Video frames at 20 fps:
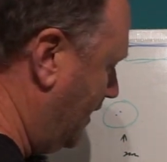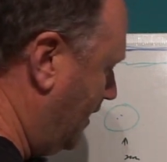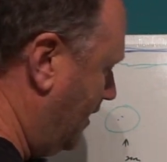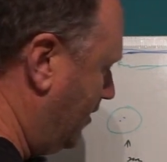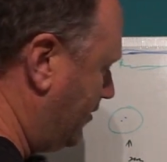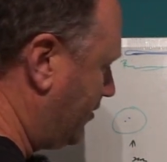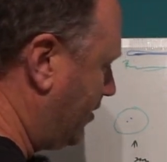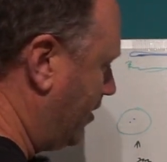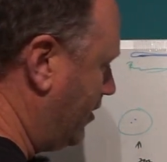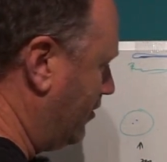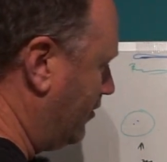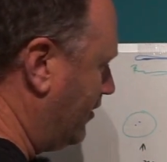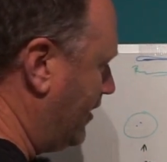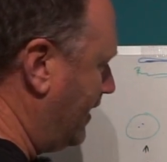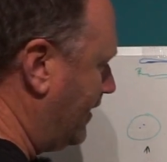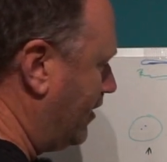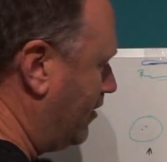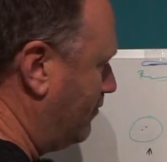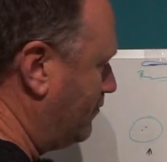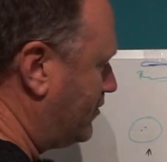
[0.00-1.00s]
So you'll
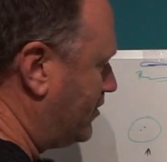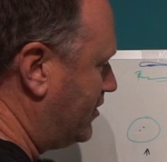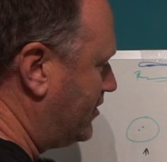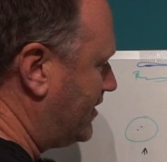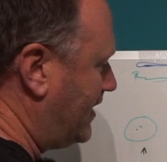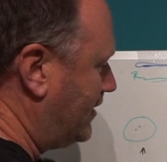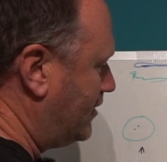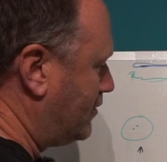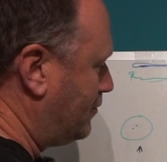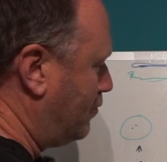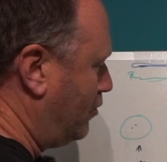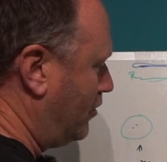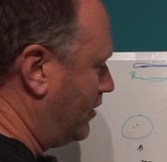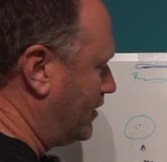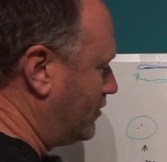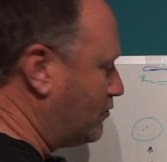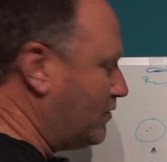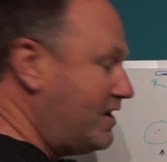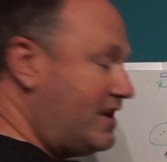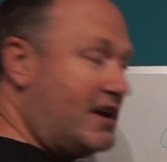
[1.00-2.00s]
then come to the center
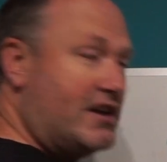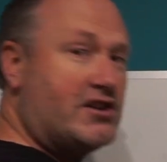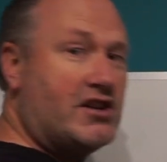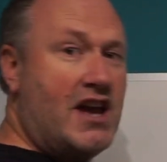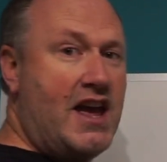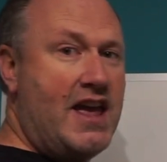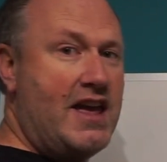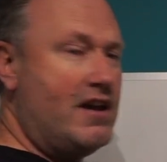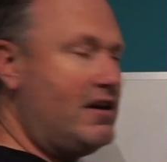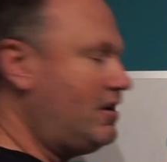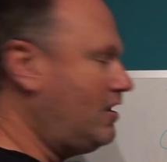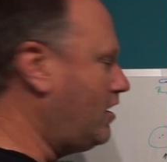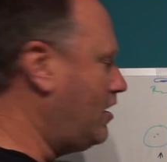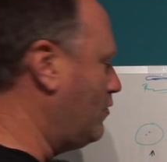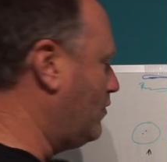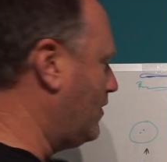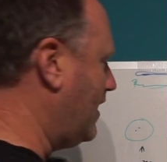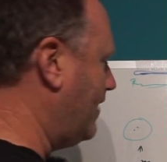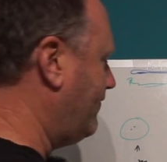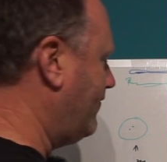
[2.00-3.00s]
point. When you get to here, you
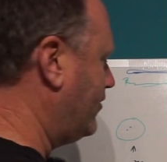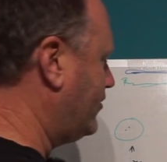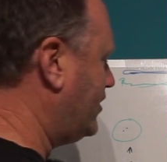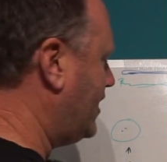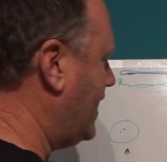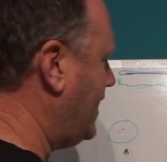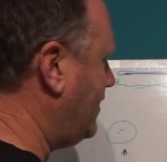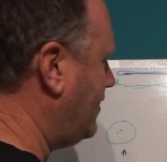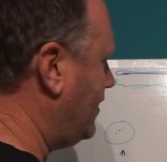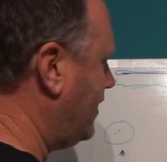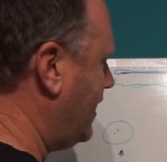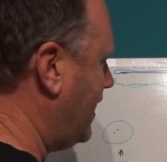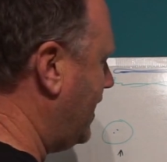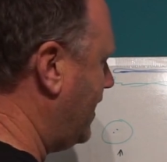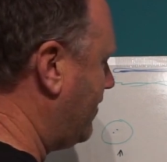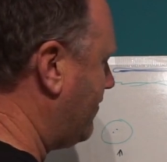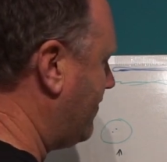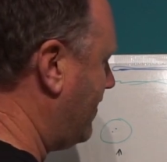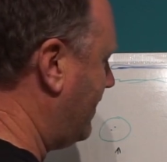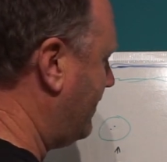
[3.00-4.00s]
will then rotate the
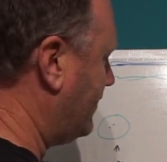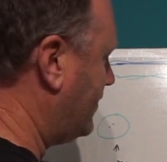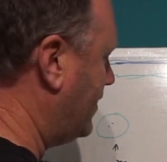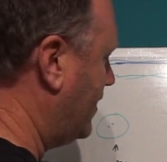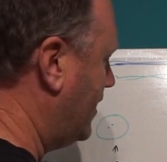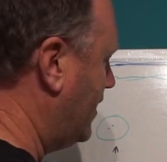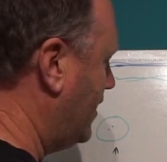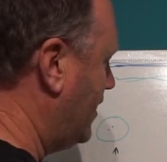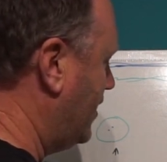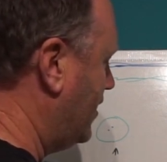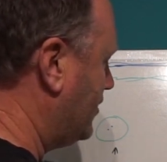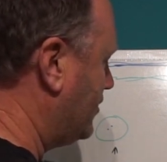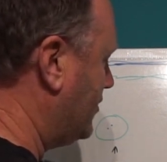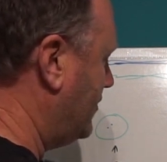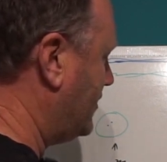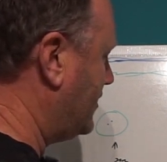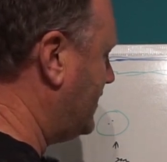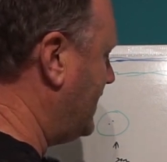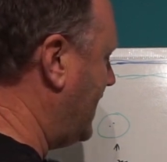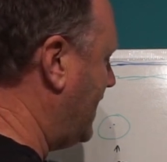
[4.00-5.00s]
aircraft so
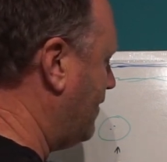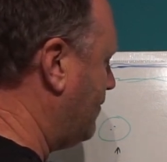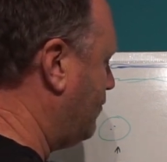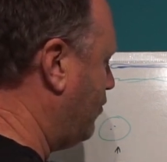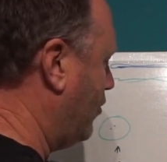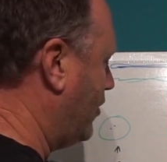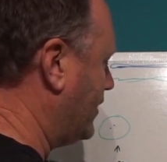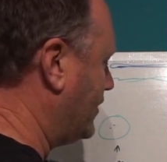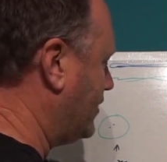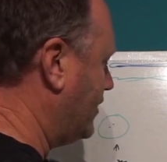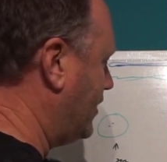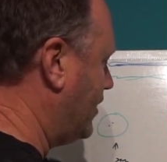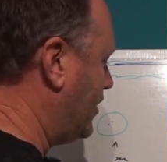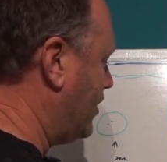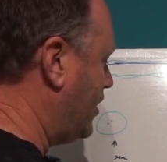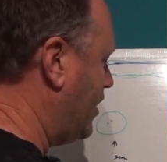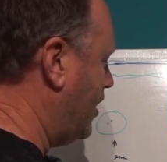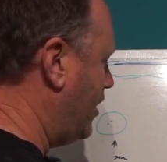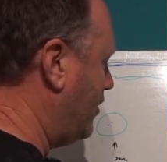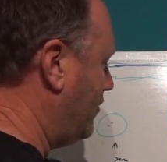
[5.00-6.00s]
it's now pointing at
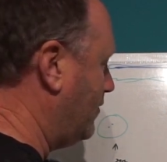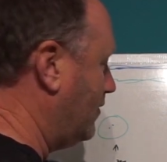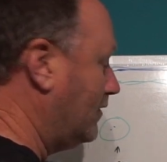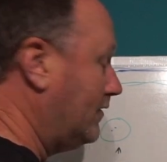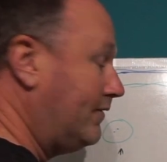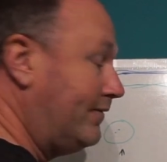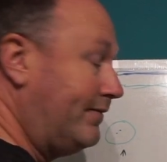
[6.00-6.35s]
you.